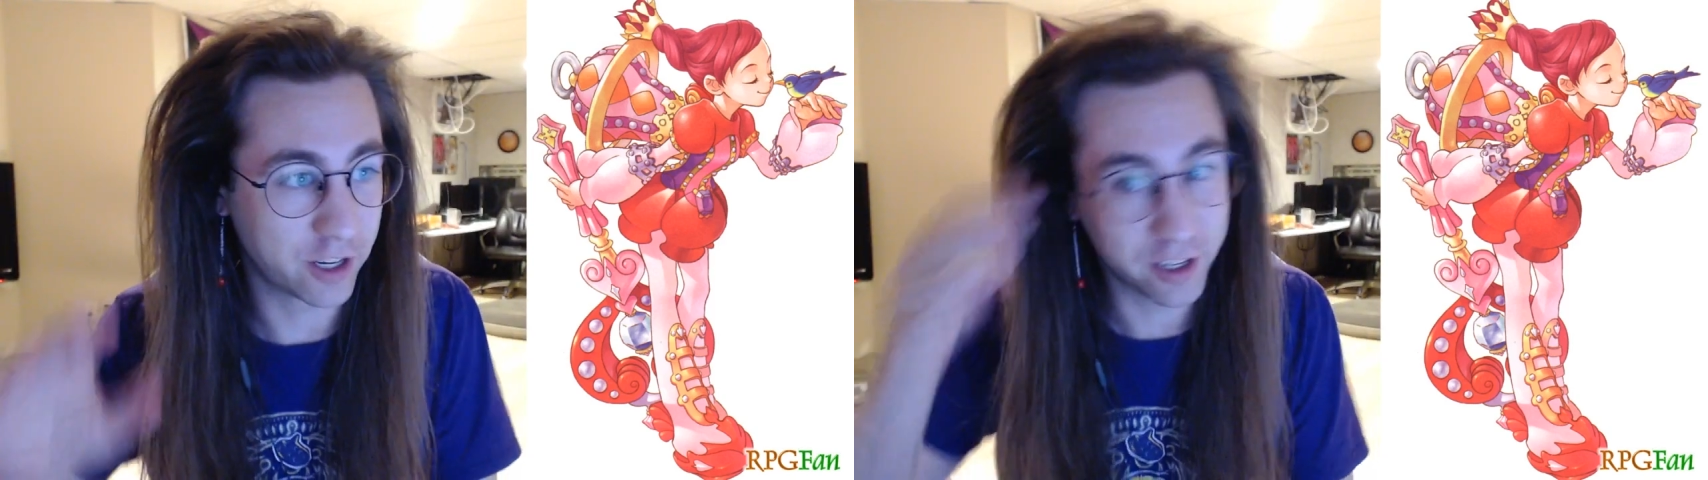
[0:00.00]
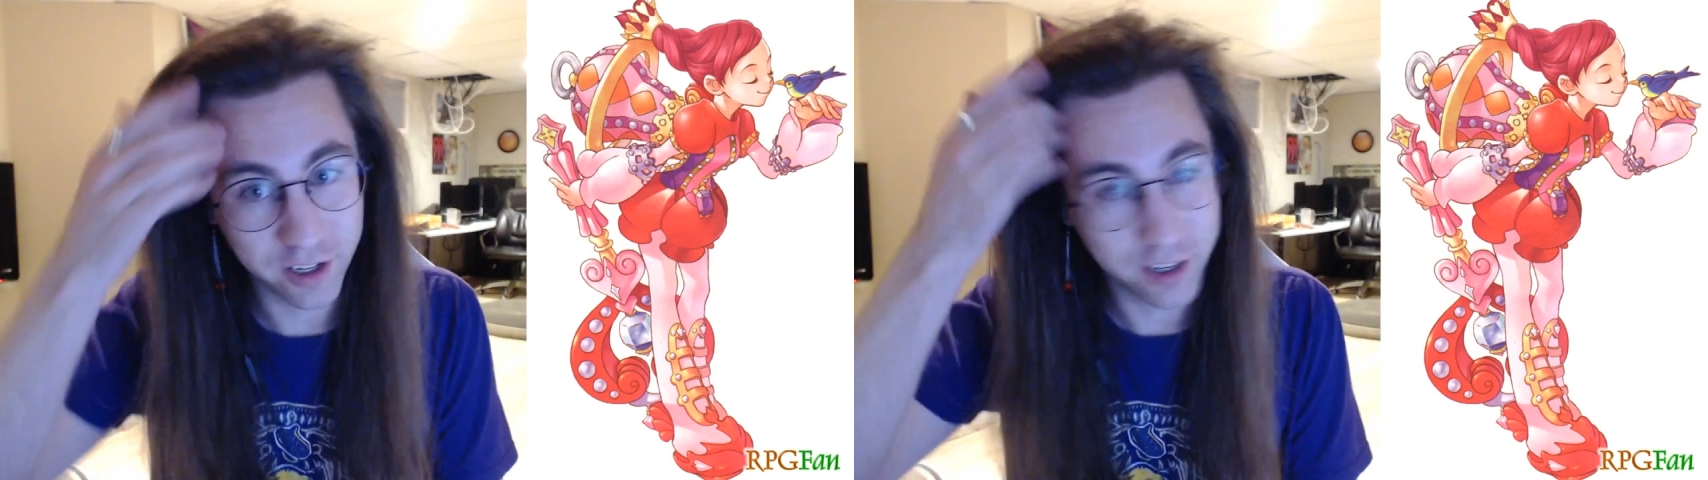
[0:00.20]

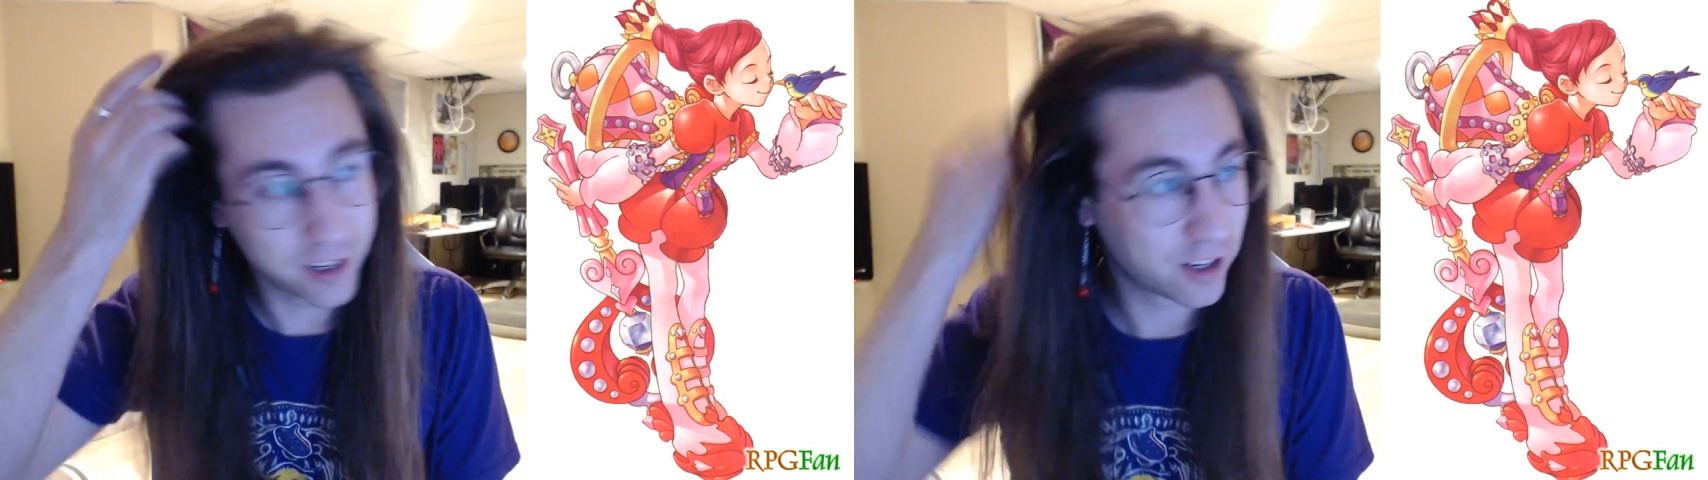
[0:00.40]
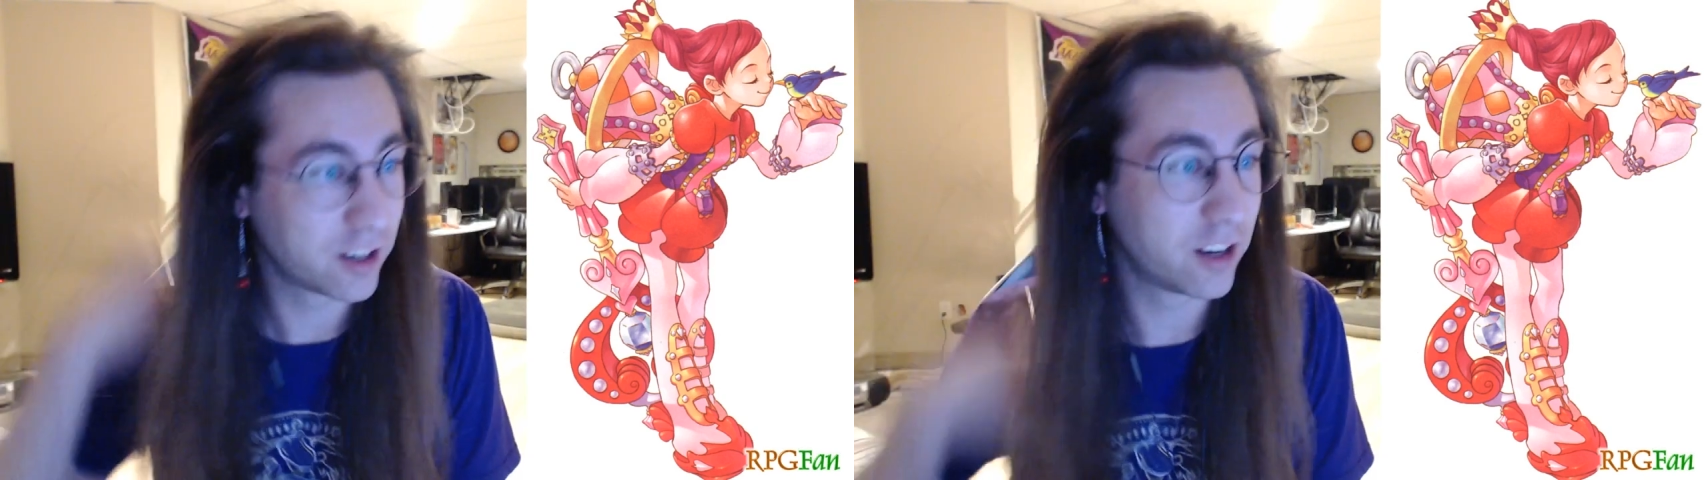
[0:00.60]
it,
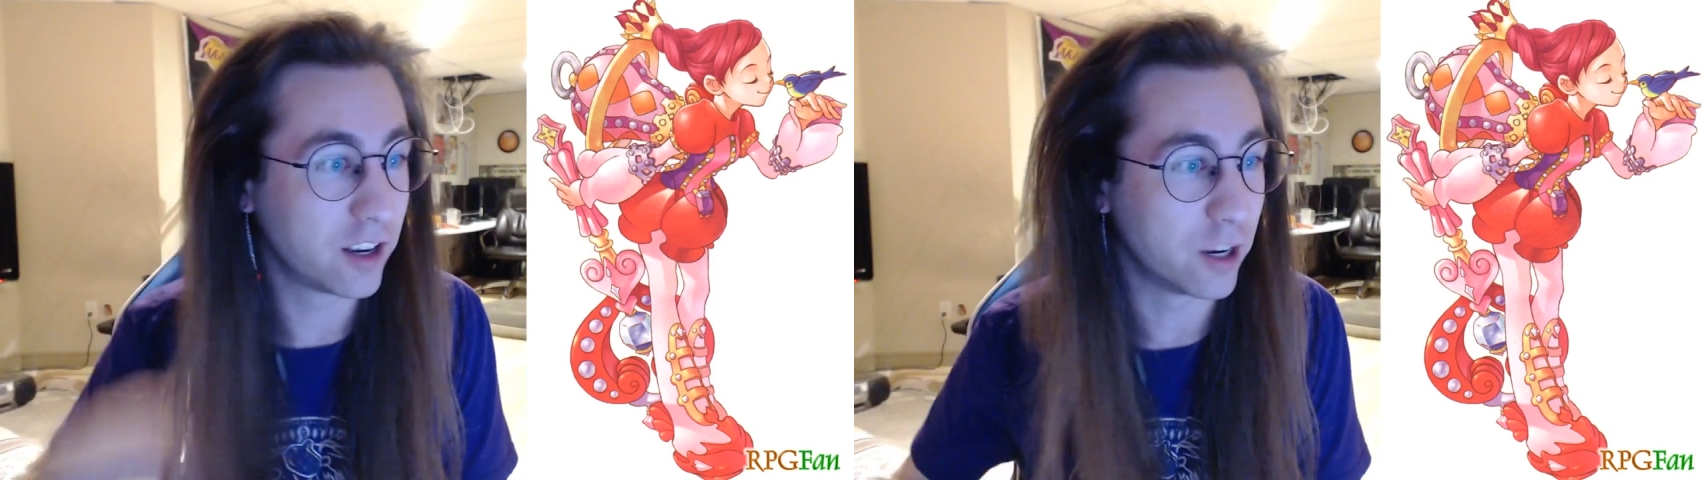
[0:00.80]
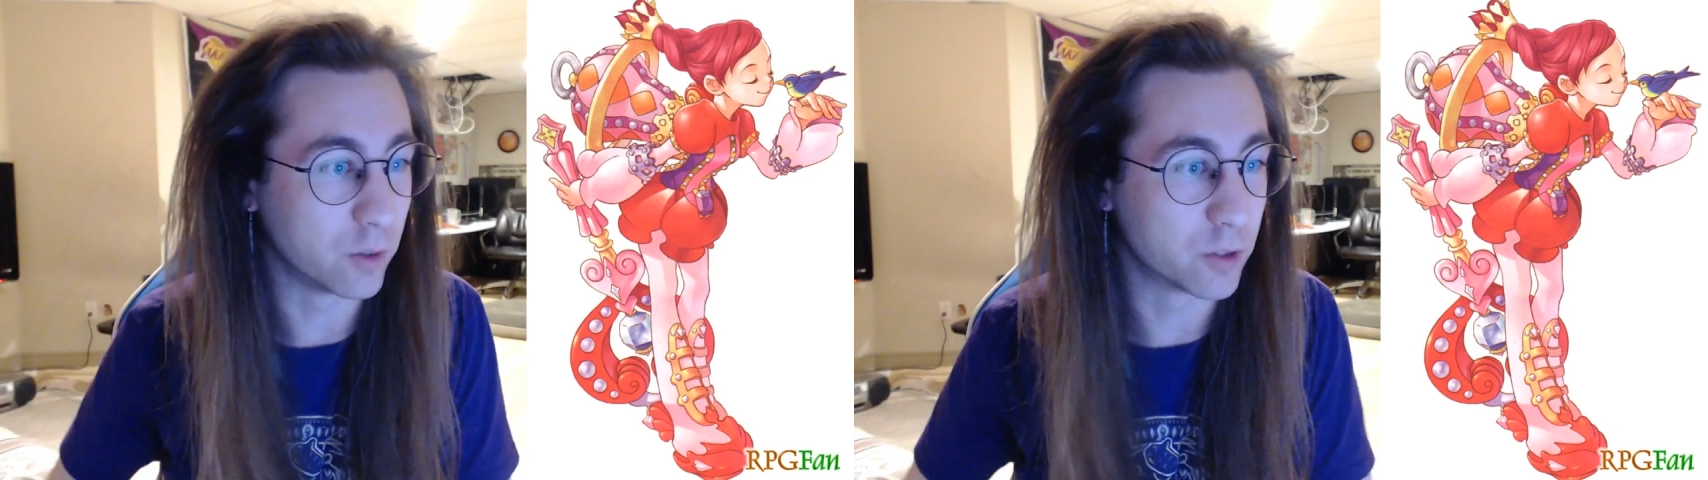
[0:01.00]

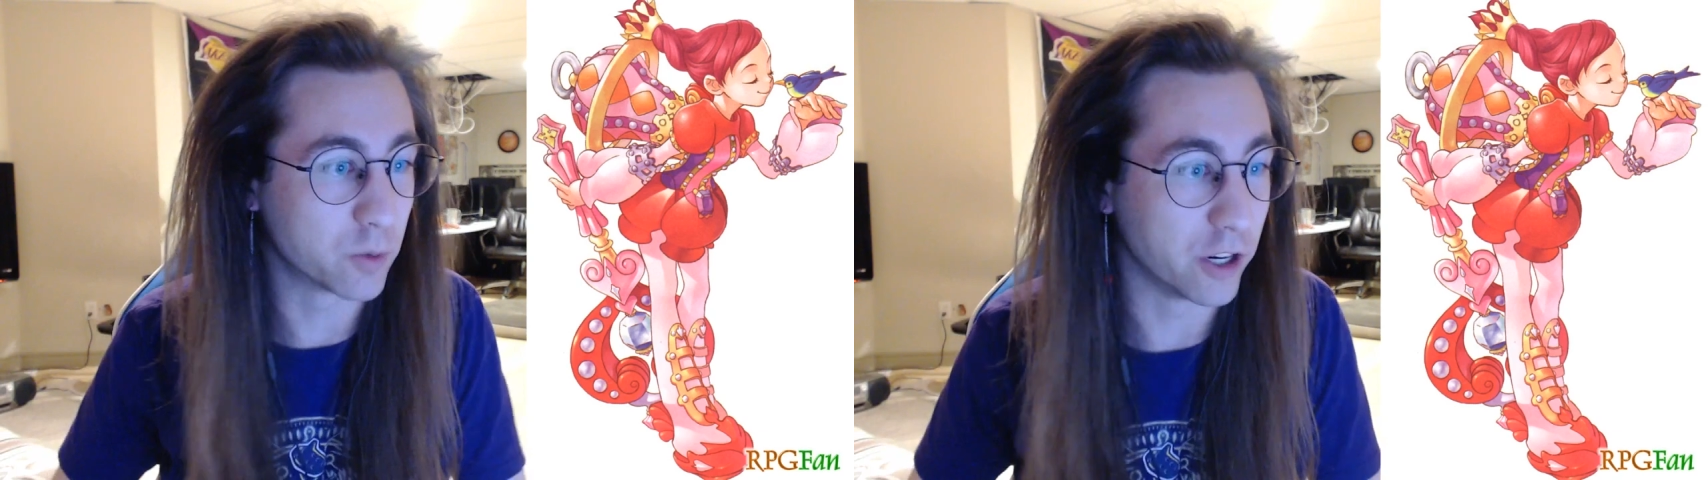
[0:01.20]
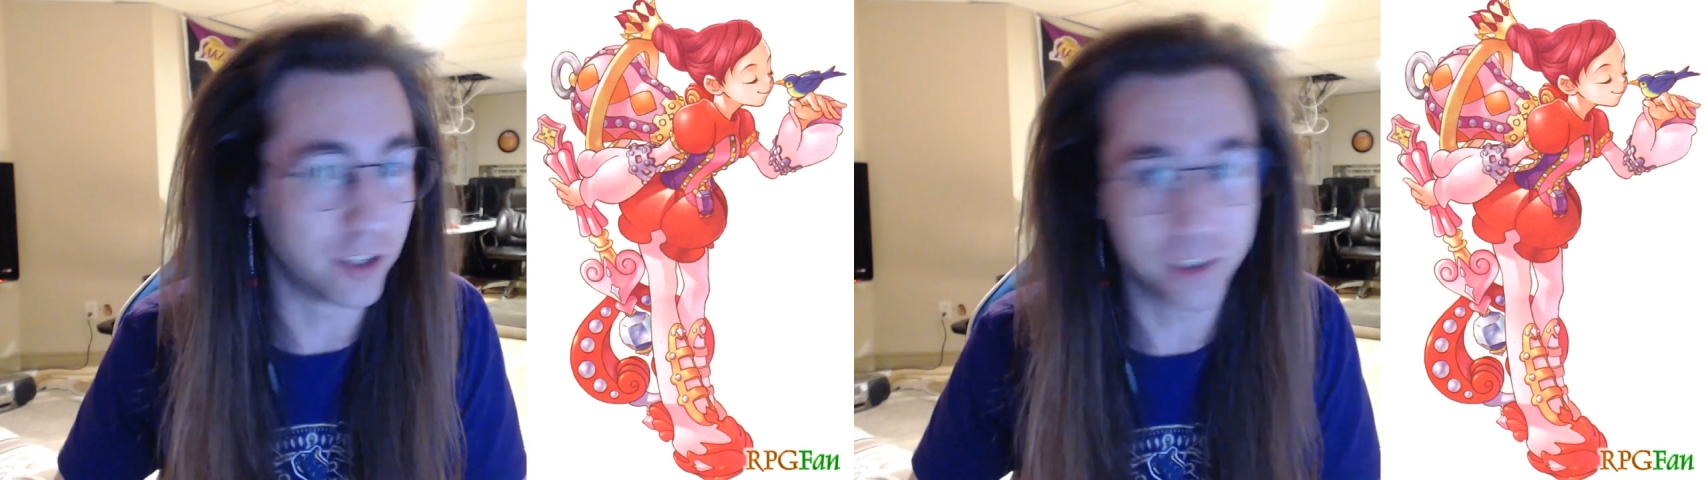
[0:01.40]
it was
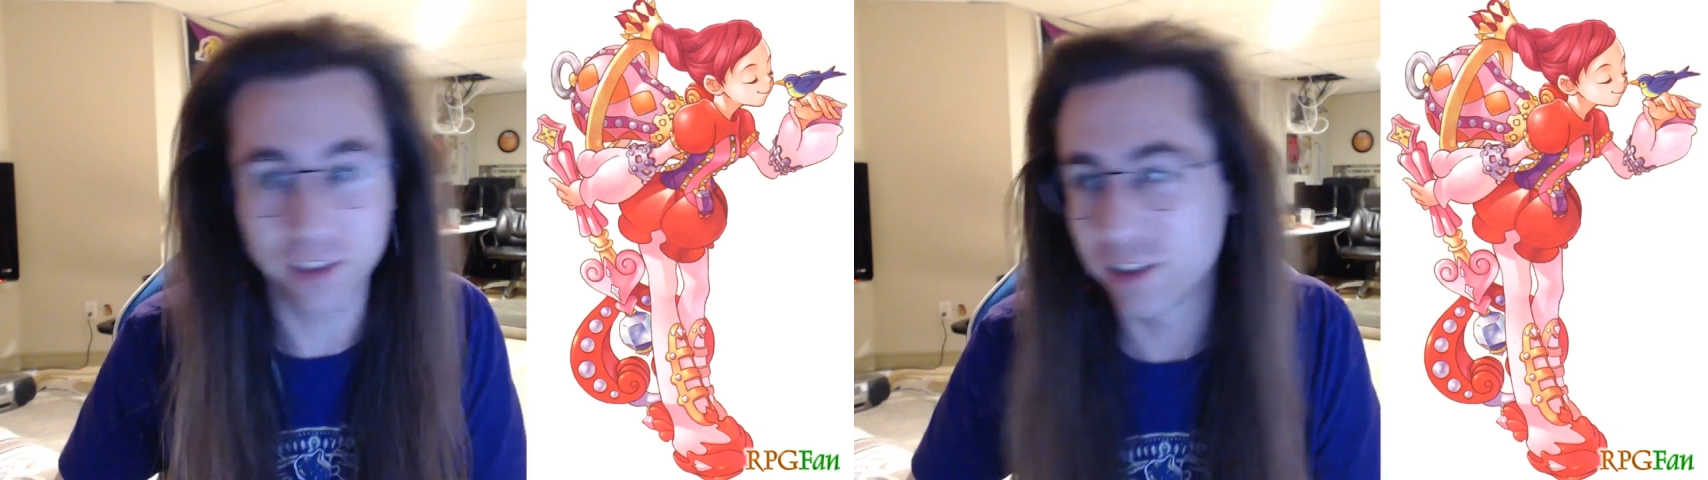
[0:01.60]
real.